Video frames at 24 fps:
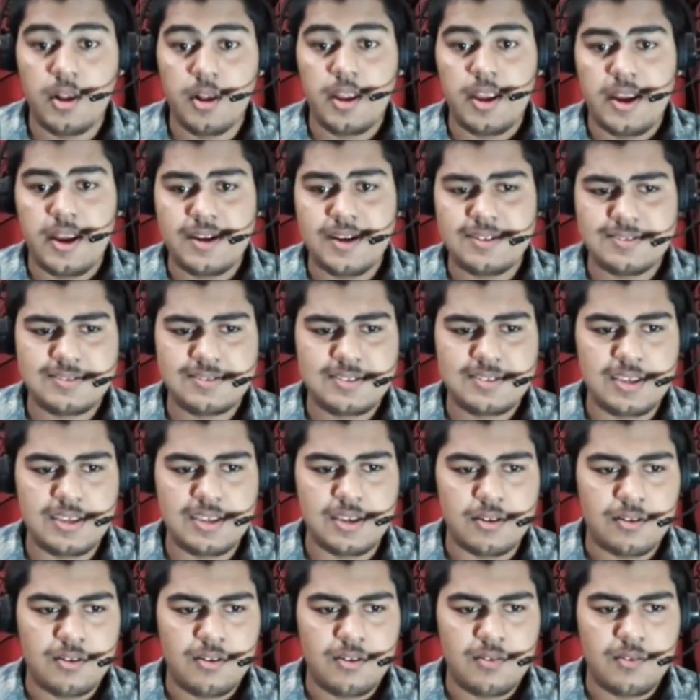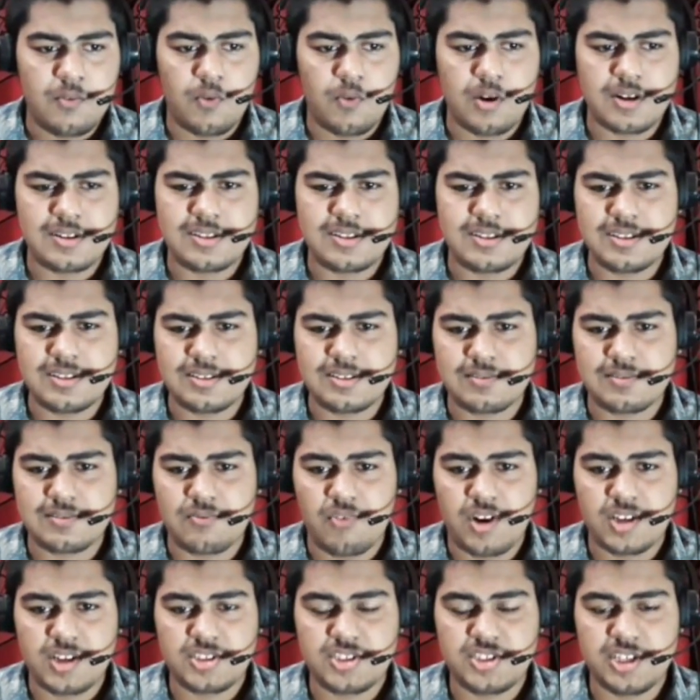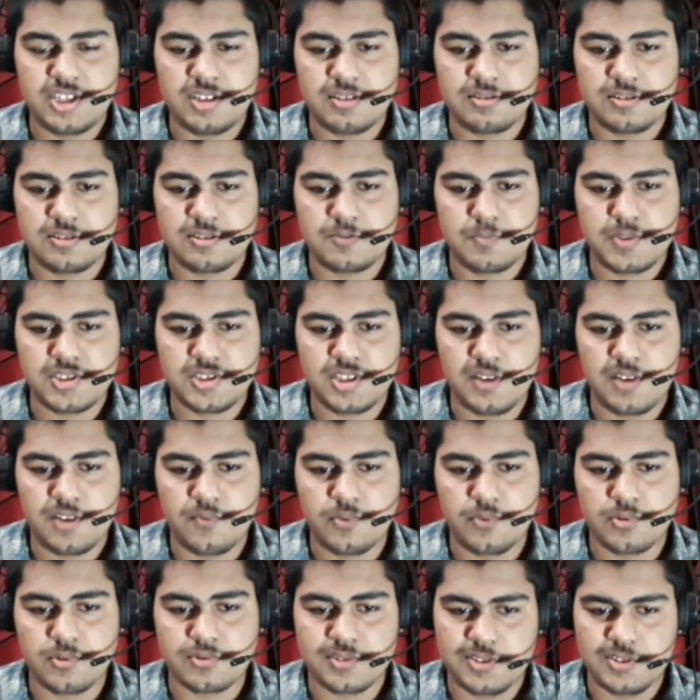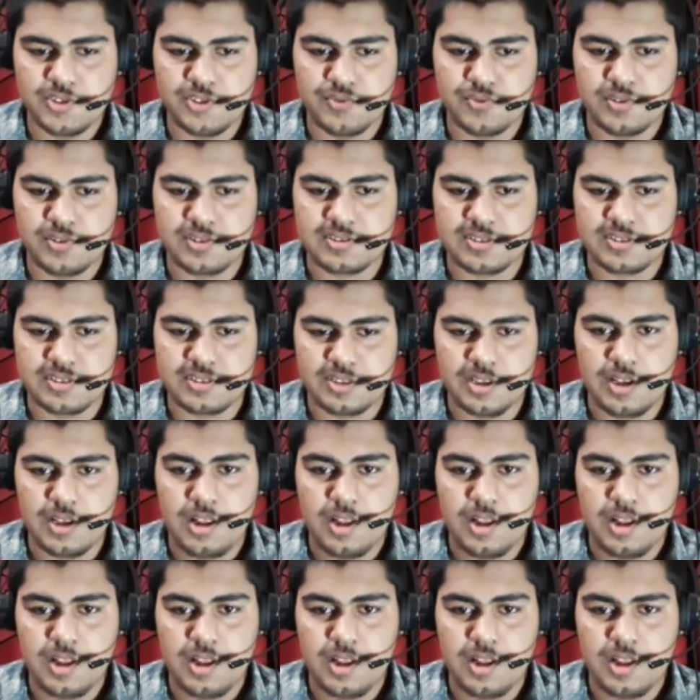and see what this Russian special force university